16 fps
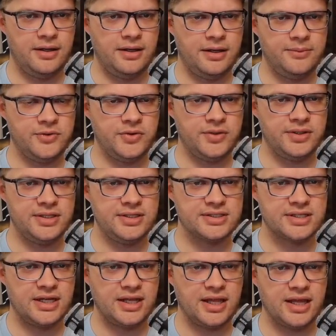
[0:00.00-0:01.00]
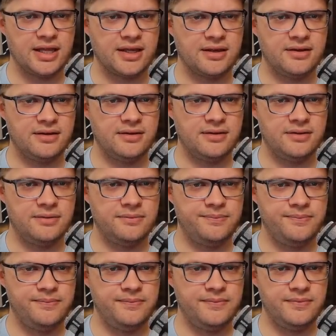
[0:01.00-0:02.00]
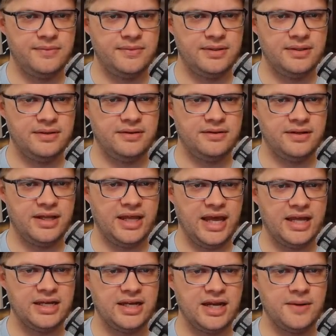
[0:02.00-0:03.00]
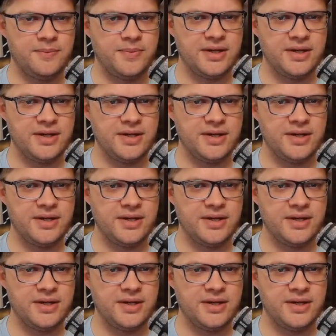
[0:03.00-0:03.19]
I'm doing these kind of like candidate